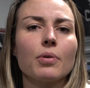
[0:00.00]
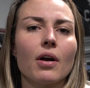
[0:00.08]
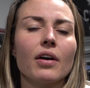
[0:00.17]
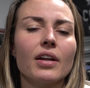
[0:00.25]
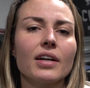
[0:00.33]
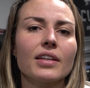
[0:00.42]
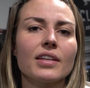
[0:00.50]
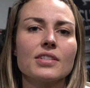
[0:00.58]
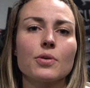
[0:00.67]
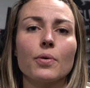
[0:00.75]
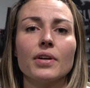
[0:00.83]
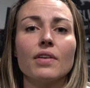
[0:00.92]
product
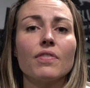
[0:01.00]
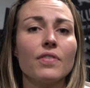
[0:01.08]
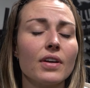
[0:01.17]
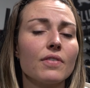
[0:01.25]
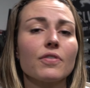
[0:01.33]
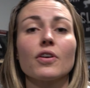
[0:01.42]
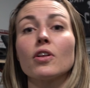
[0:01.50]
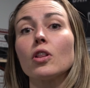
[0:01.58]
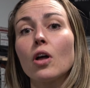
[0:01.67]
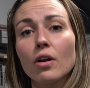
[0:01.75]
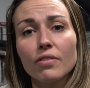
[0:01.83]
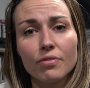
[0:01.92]
that's going to fit for a
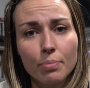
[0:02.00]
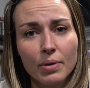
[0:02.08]
lot of